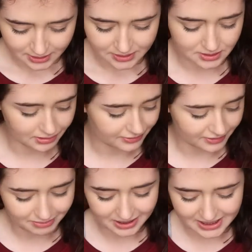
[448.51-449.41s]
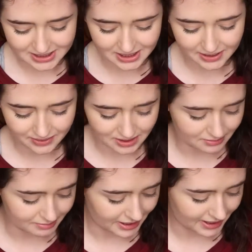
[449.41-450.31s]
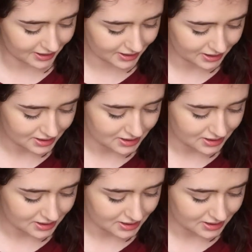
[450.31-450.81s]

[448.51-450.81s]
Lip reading: So if I'm placing everything back,